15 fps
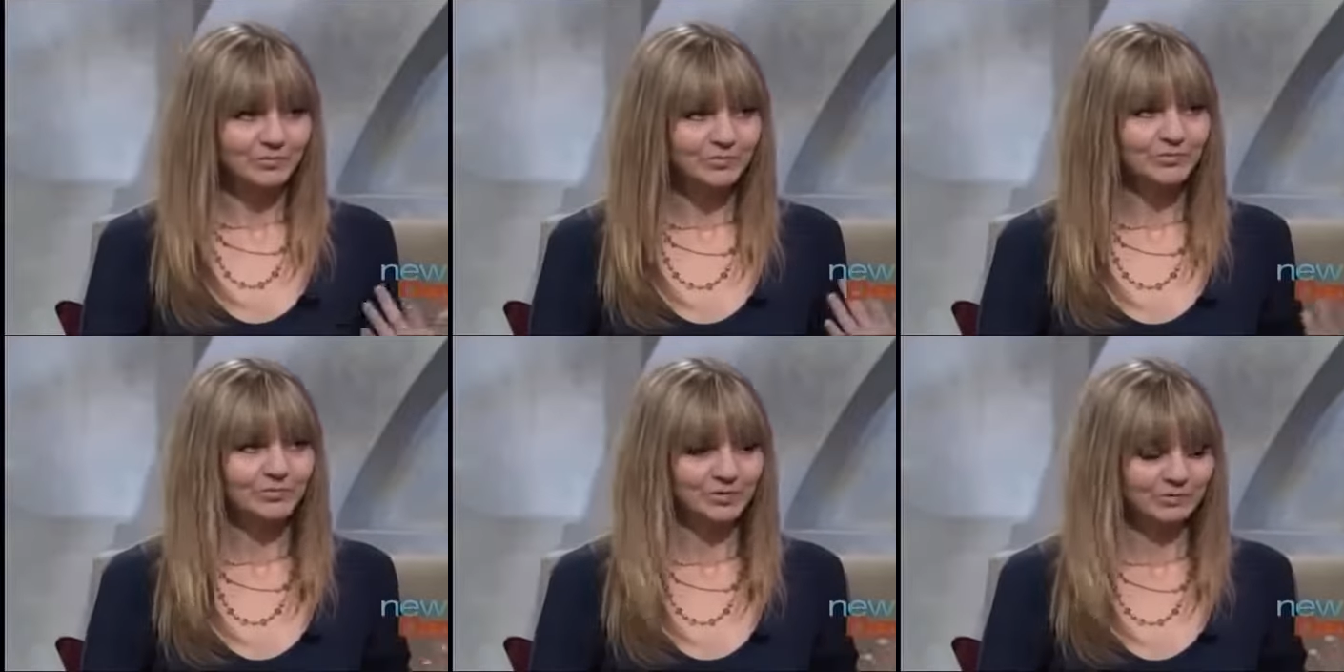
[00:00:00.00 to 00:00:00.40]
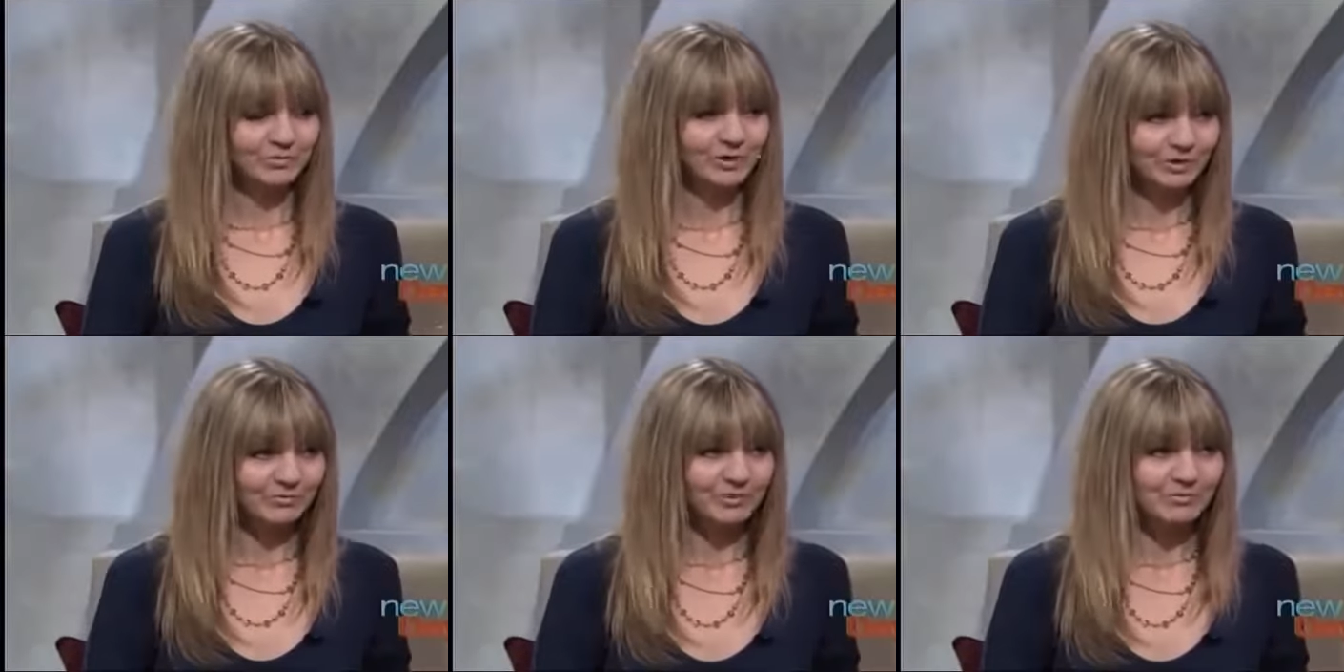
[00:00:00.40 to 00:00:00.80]
We
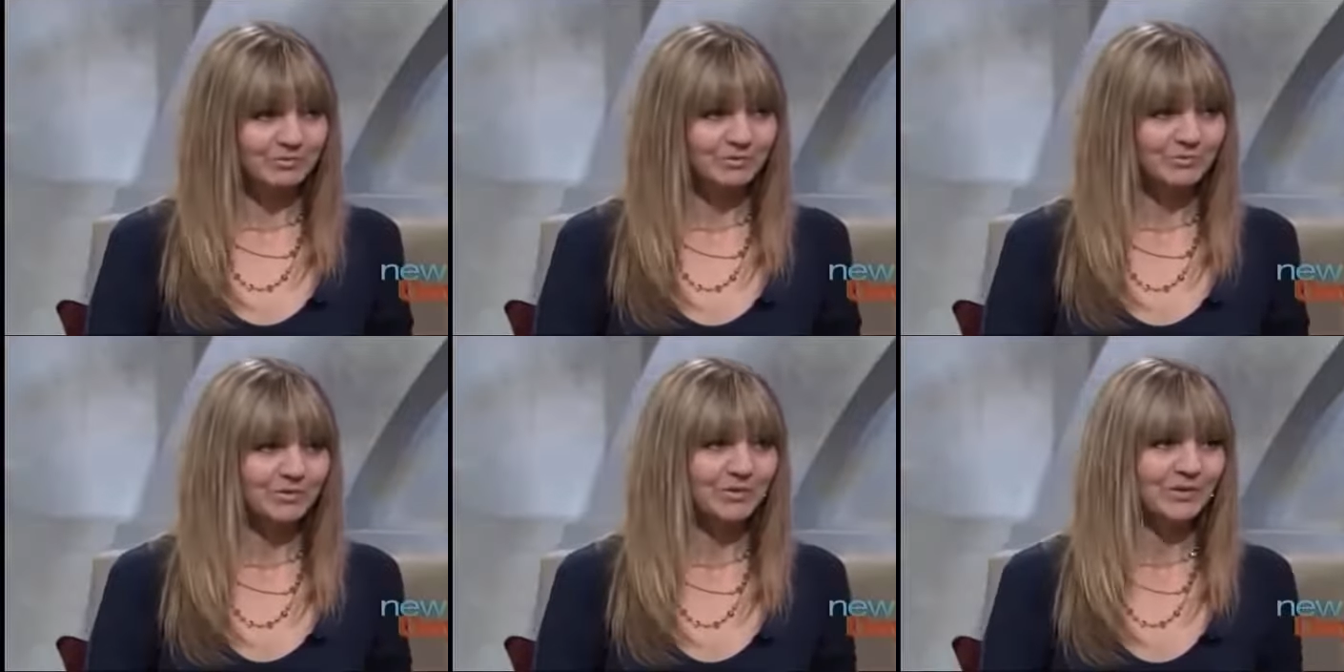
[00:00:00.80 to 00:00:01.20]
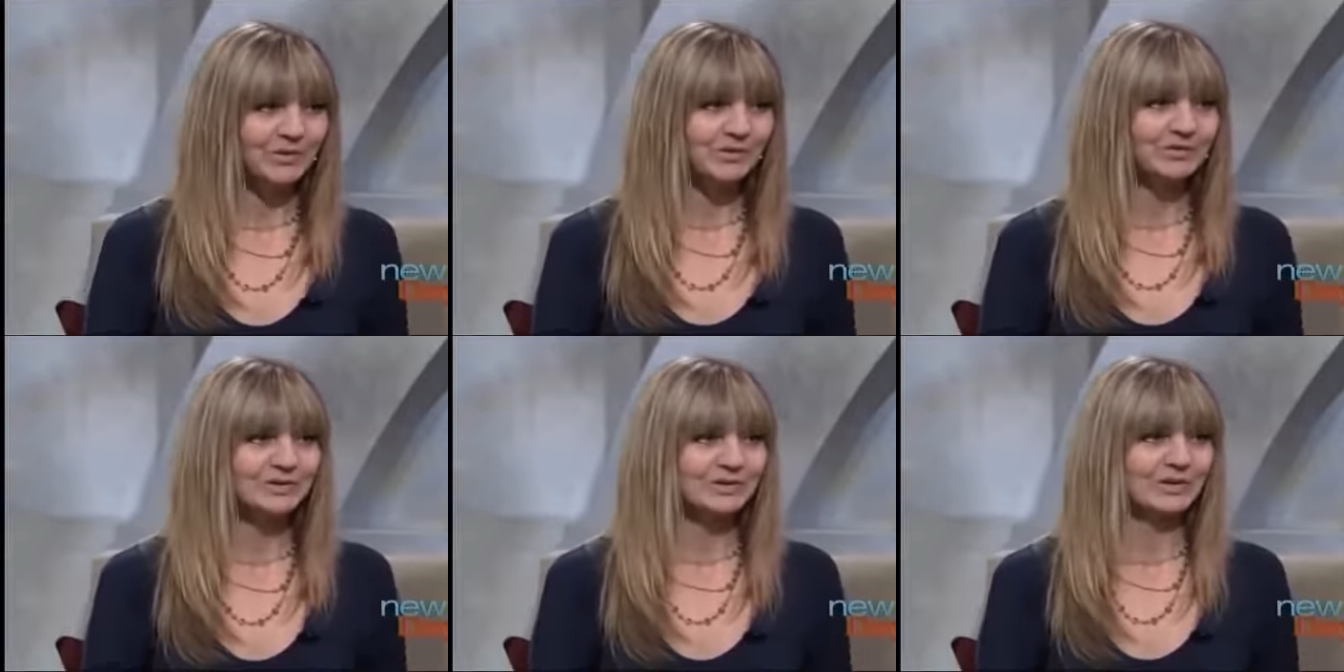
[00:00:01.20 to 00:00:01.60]
will remember
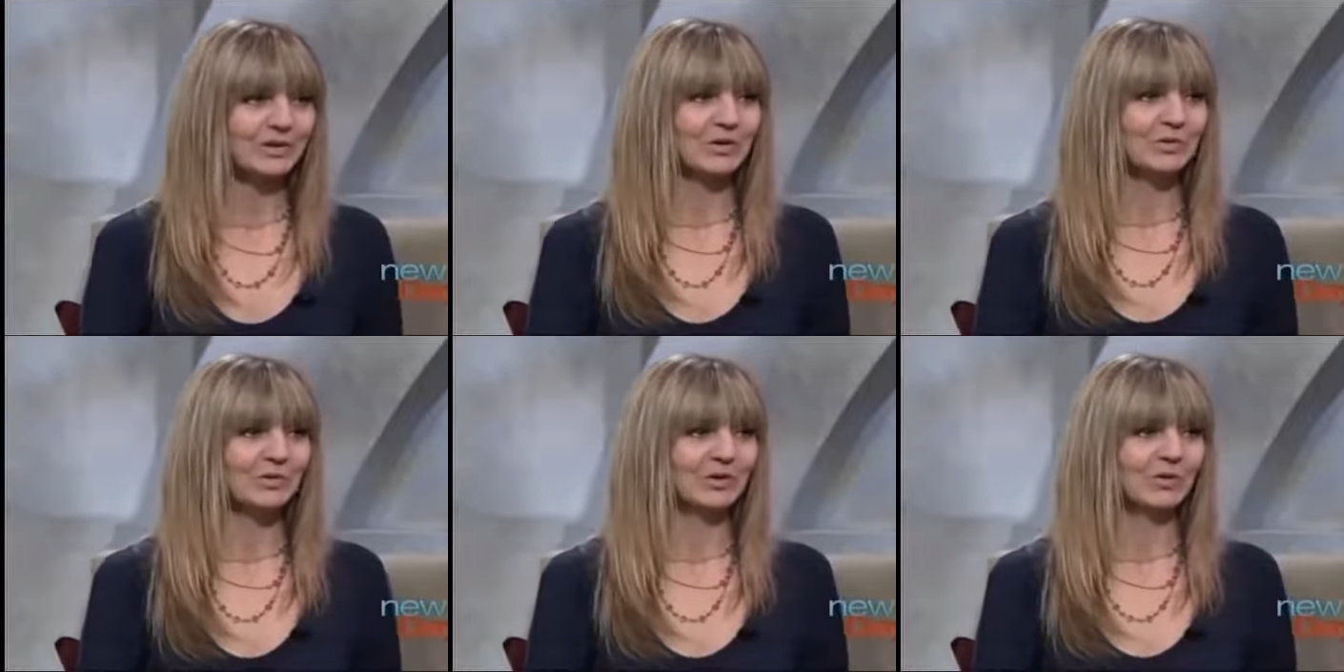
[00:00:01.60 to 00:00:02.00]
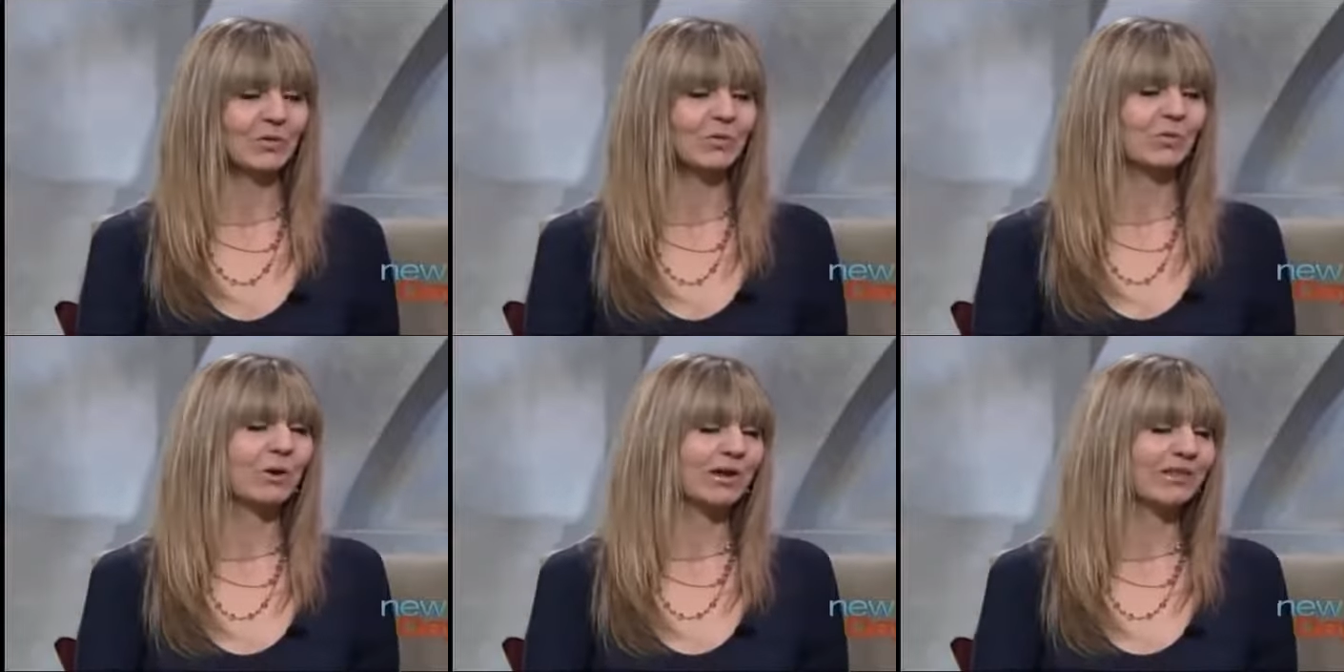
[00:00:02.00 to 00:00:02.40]
those, you know, or
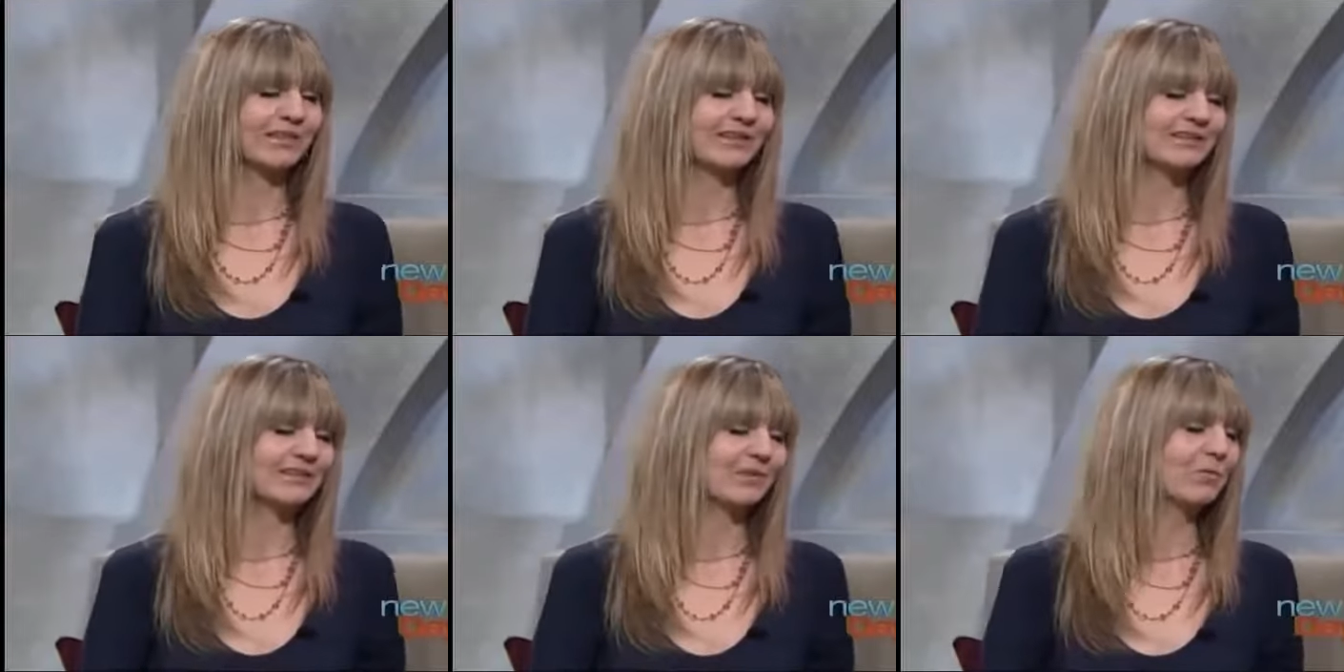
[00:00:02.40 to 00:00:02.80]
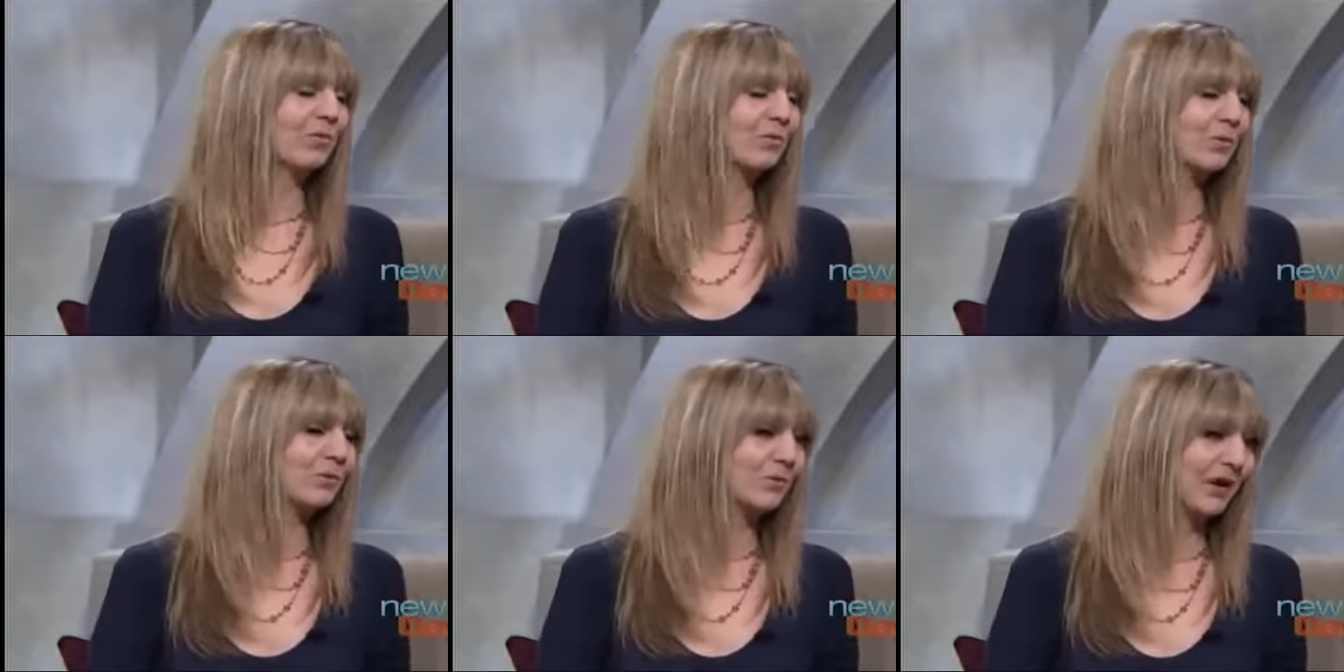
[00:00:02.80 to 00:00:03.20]
when they say when
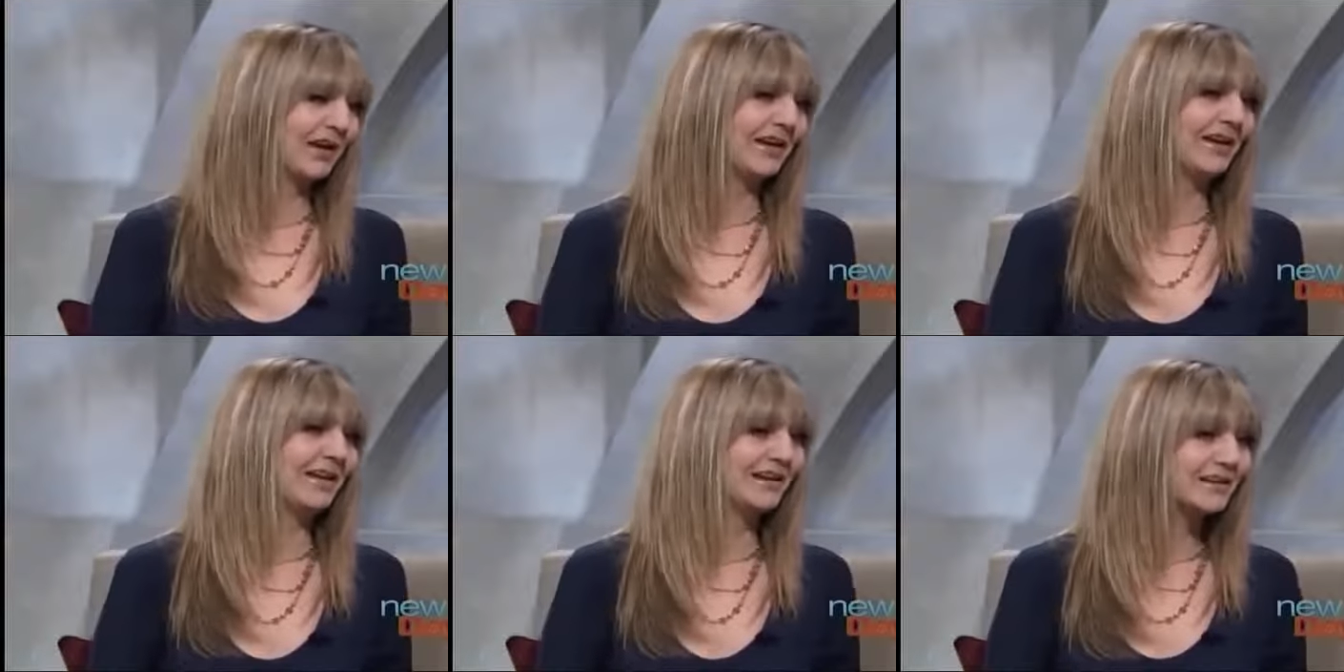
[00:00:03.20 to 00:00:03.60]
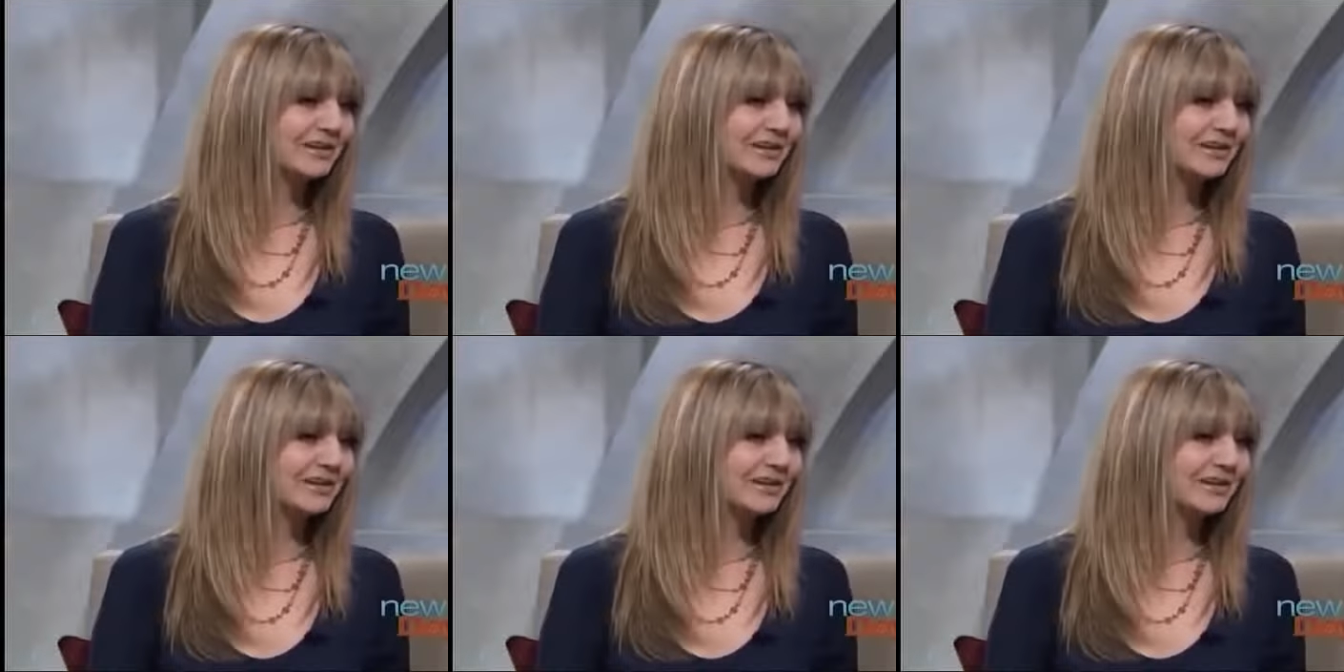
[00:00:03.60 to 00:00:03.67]
we're ready,